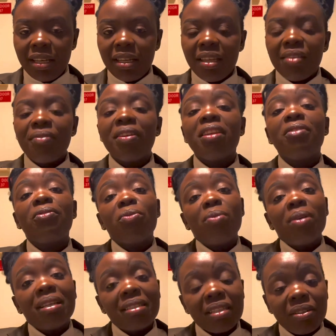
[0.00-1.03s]
Even if
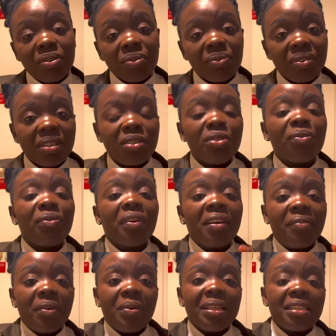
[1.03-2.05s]
you've
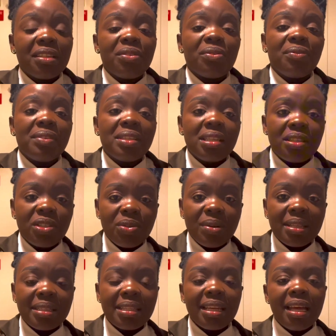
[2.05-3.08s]
ever wanted to visit
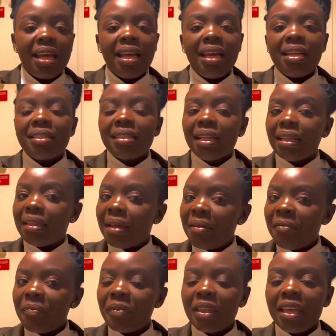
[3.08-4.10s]
US, tell
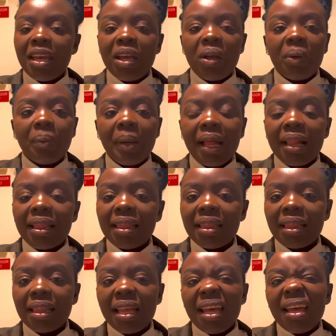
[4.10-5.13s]
them, well,
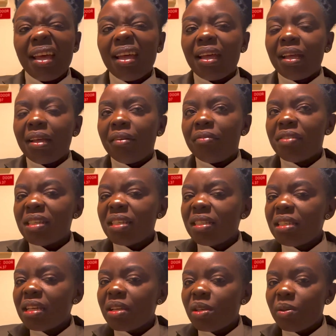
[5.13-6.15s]

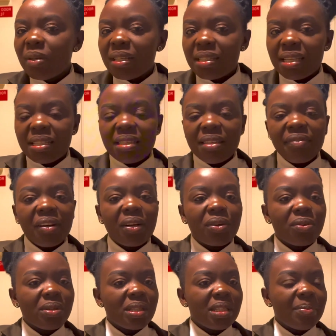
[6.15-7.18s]
visiting US has never
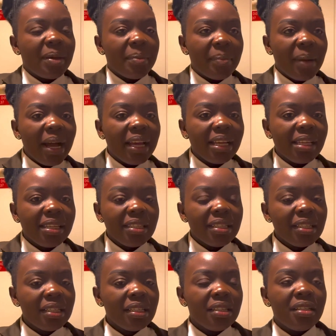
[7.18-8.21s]
crossed my
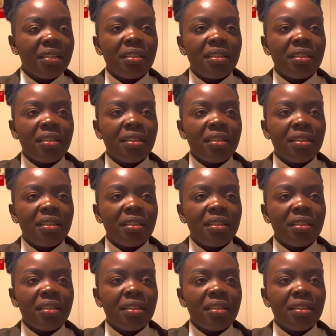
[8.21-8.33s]
mind.